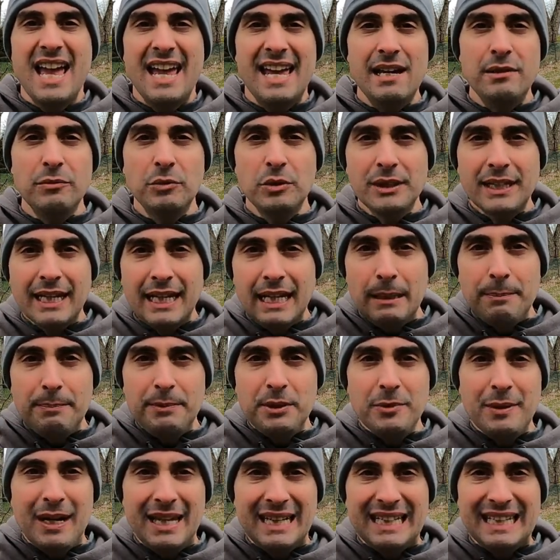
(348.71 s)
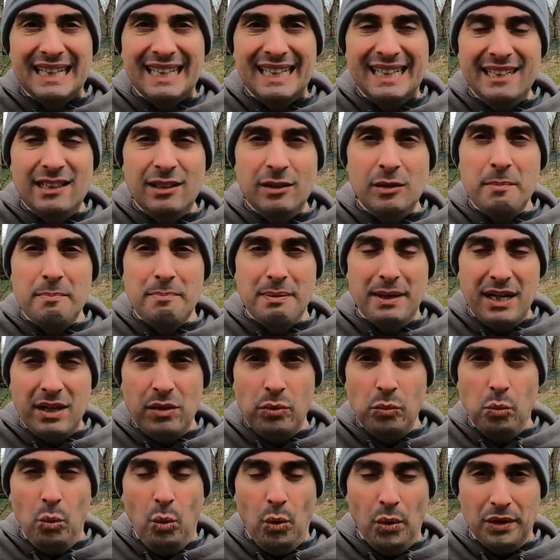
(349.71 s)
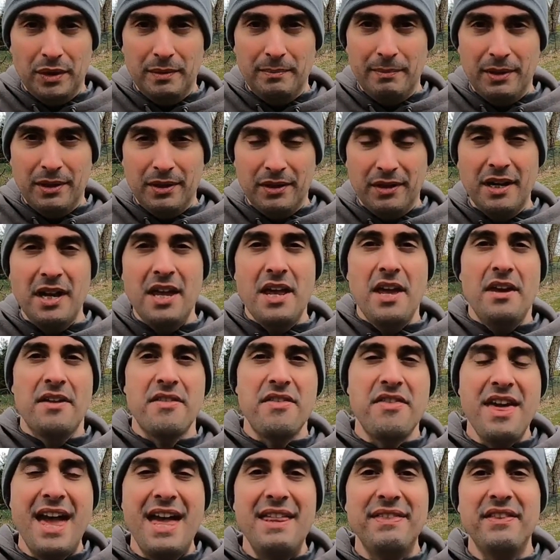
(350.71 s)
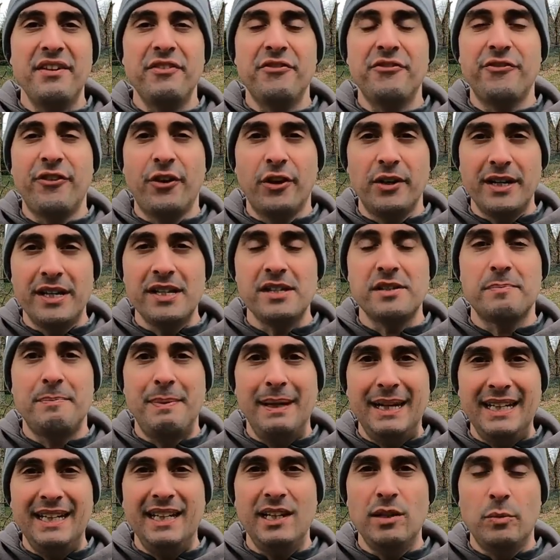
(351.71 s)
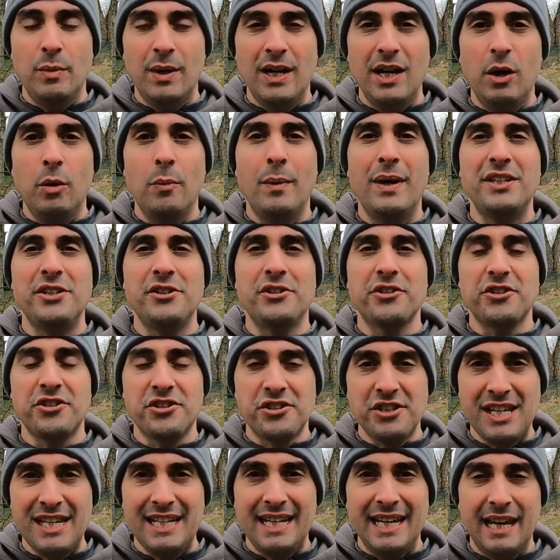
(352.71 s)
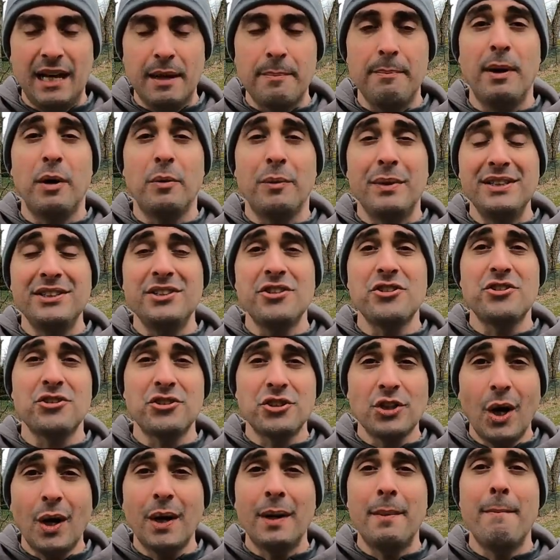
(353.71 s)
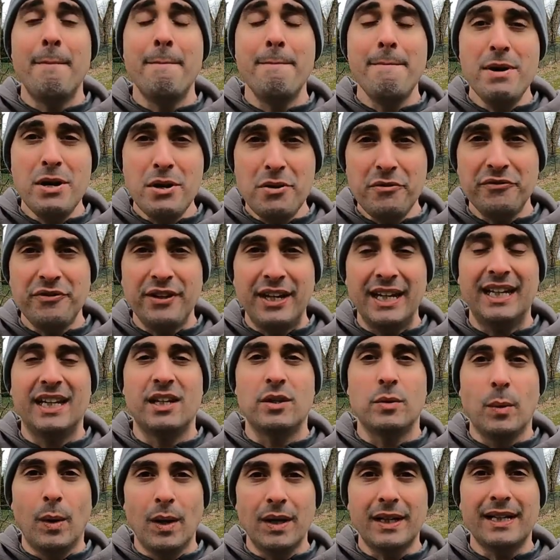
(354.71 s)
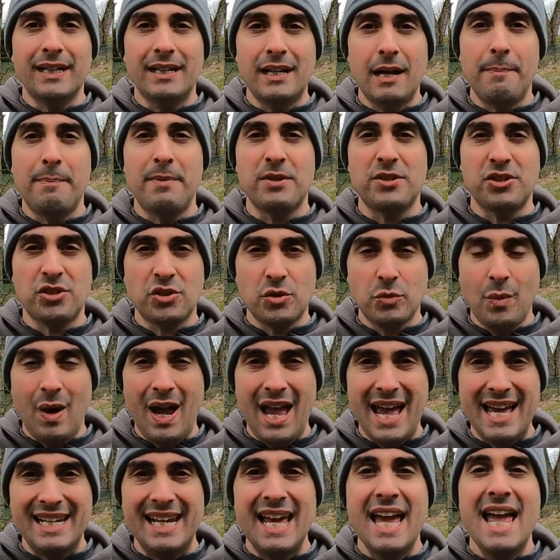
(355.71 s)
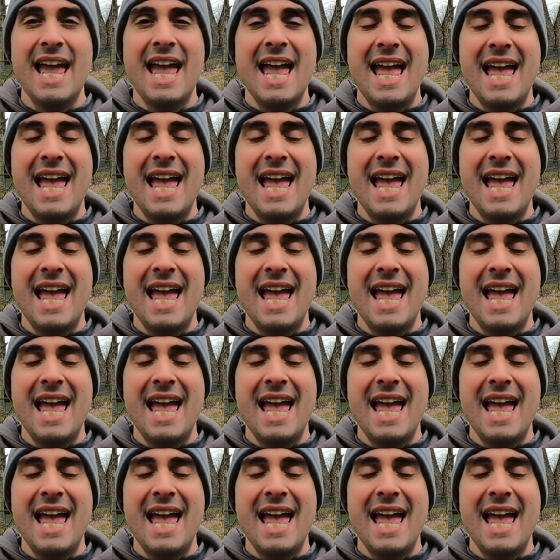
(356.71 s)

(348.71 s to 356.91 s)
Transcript: It will keep you a little bit warmer than the furnace beanie will when you're sitting, but when you start moving and working up a sweat,